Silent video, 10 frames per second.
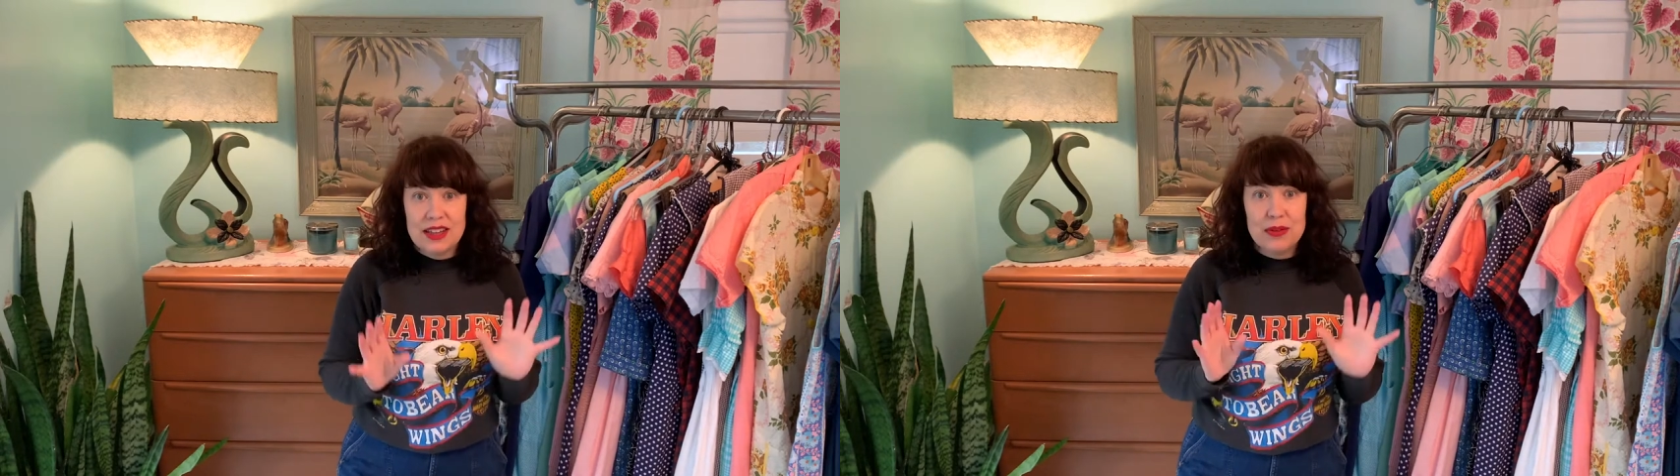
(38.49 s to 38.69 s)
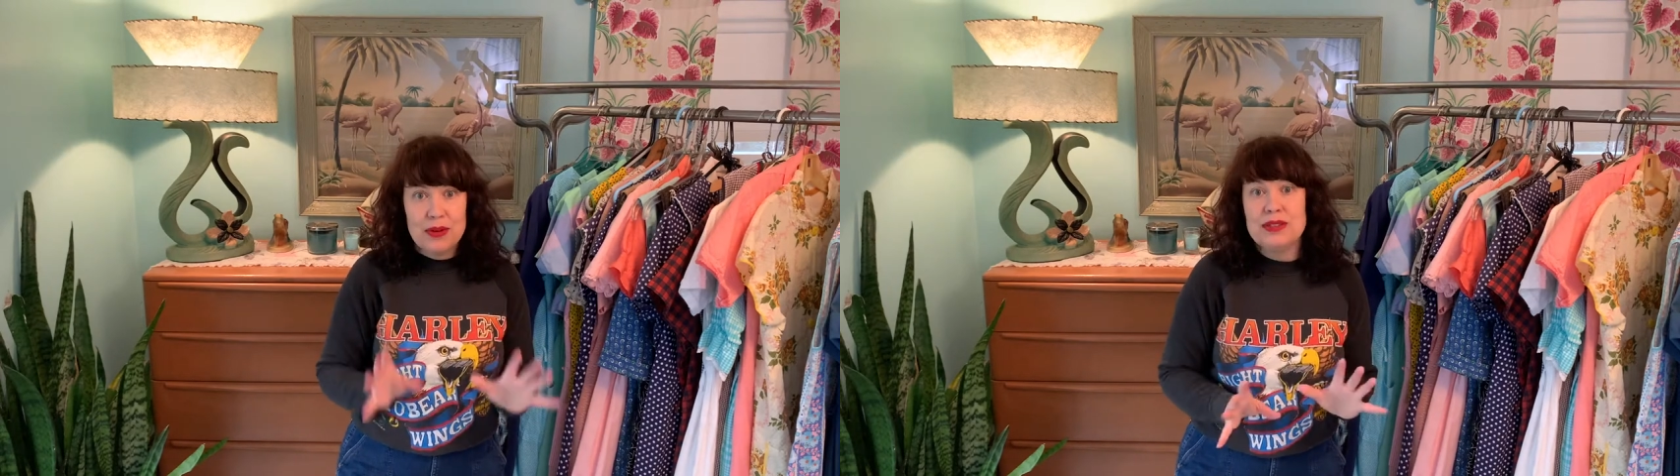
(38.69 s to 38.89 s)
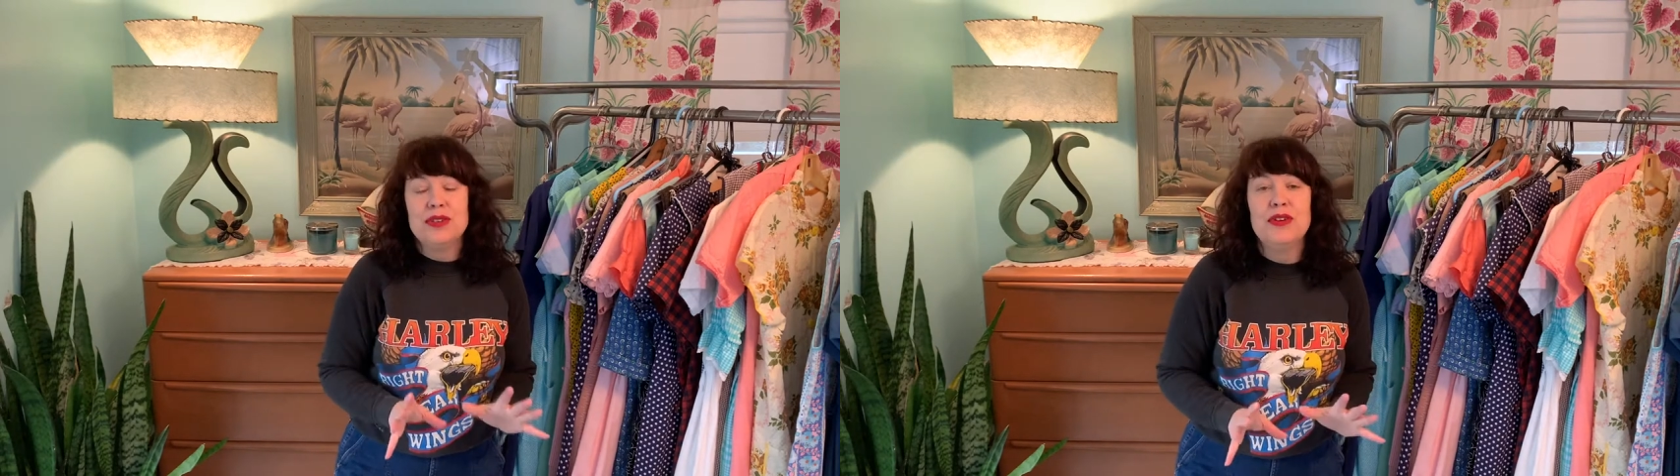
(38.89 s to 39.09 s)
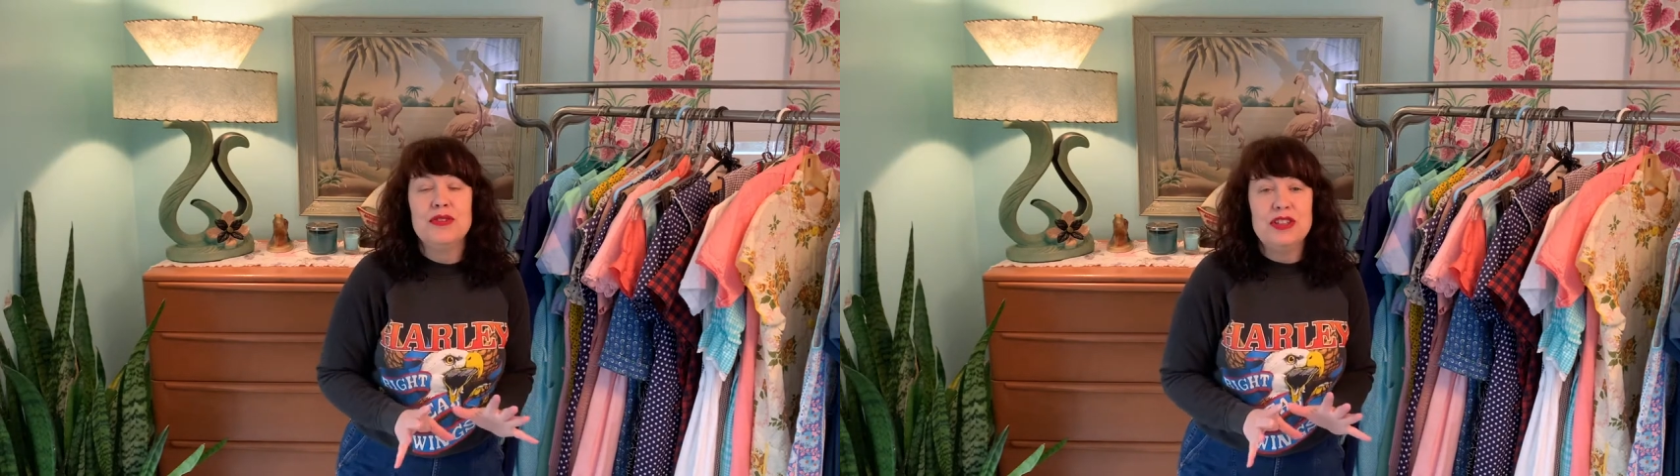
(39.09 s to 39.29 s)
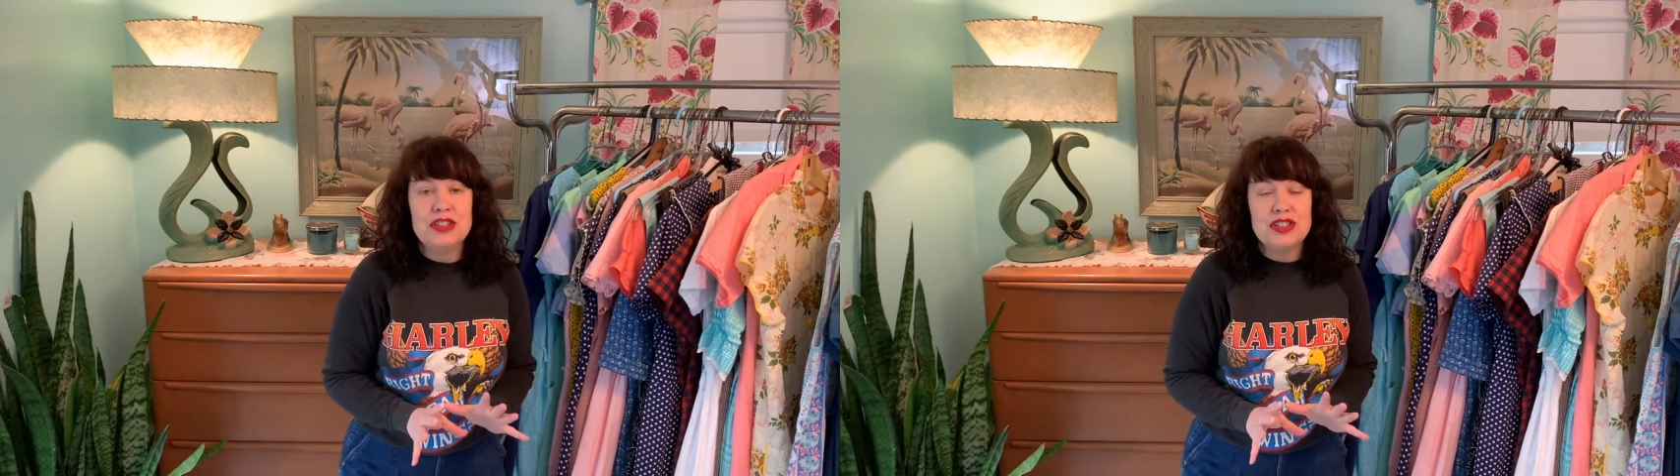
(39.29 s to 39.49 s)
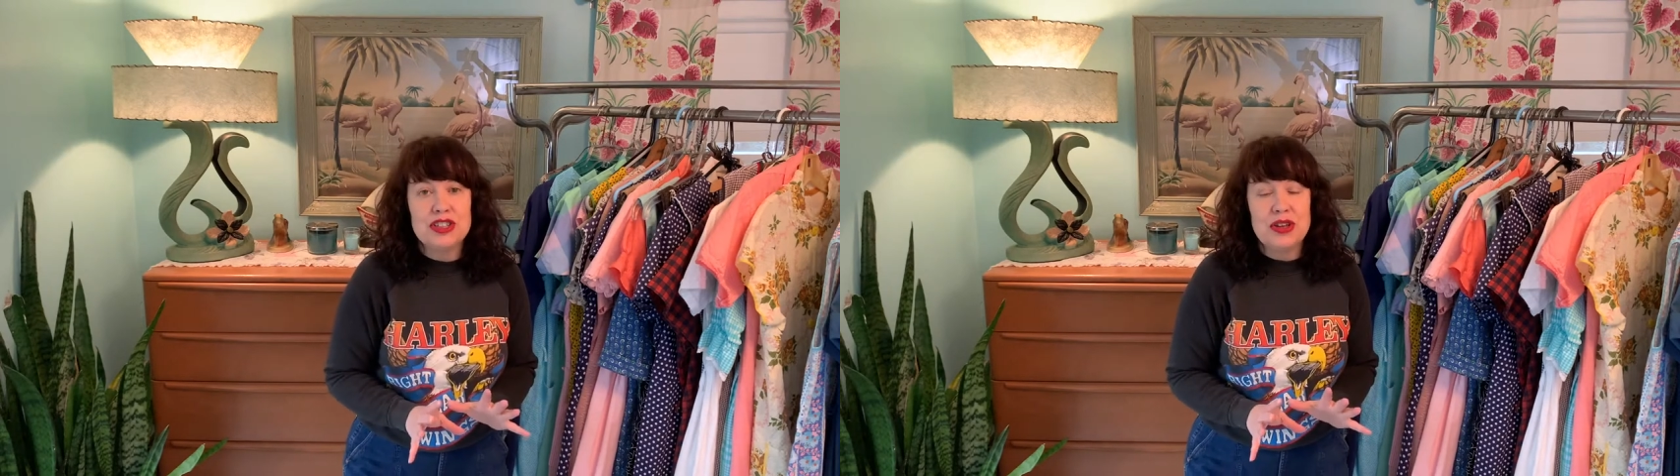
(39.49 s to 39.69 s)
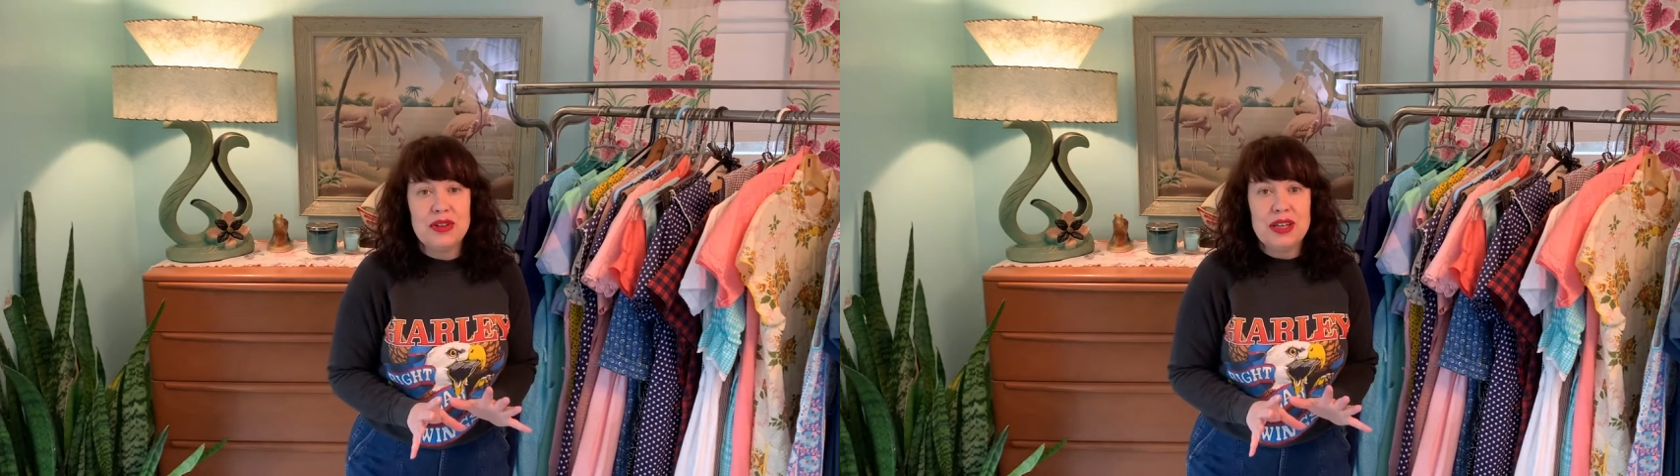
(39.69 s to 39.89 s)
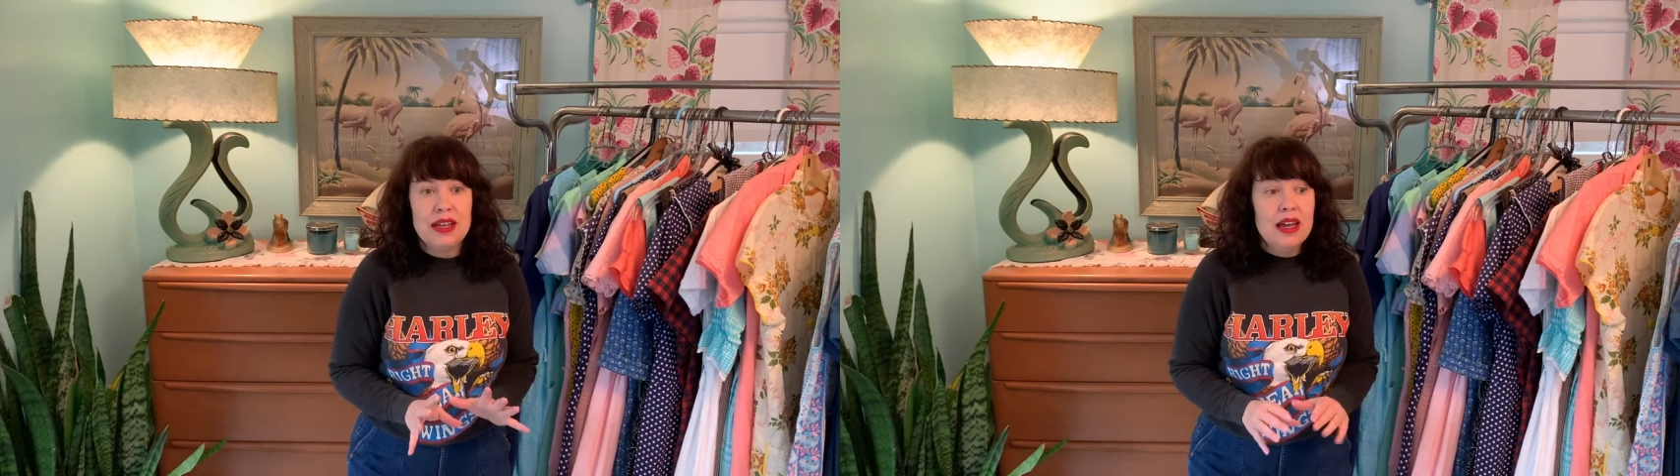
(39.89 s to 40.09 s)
the rest of her vintage clothing.